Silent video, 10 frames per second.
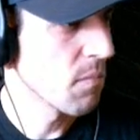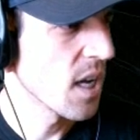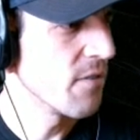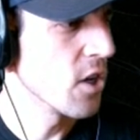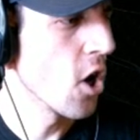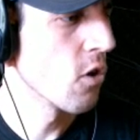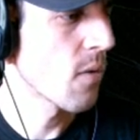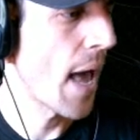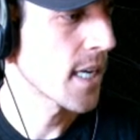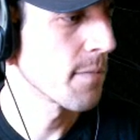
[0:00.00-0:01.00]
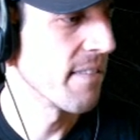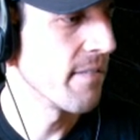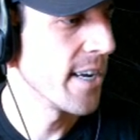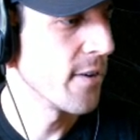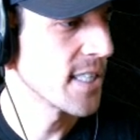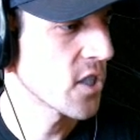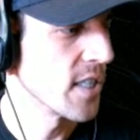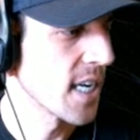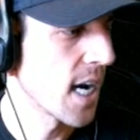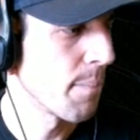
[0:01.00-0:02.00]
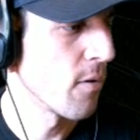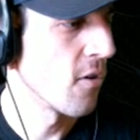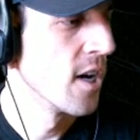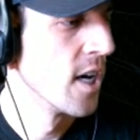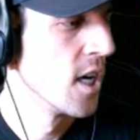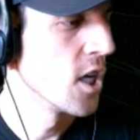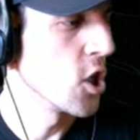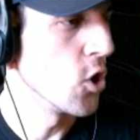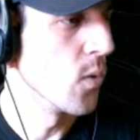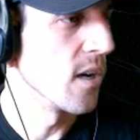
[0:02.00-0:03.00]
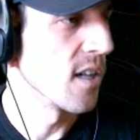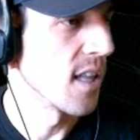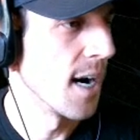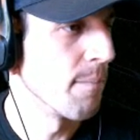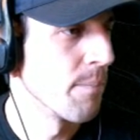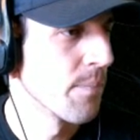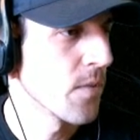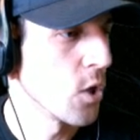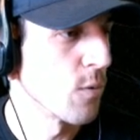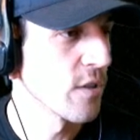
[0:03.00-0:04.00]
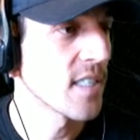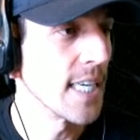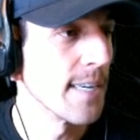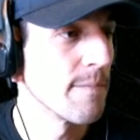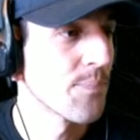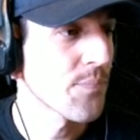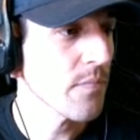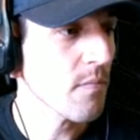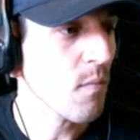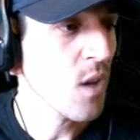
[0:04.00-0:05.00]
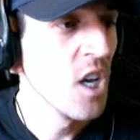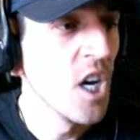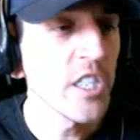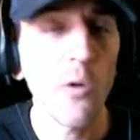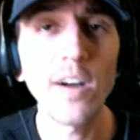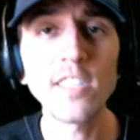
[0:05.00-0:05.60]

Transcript: If you go back to my video history a couple, you will, um, you will see it. So I want to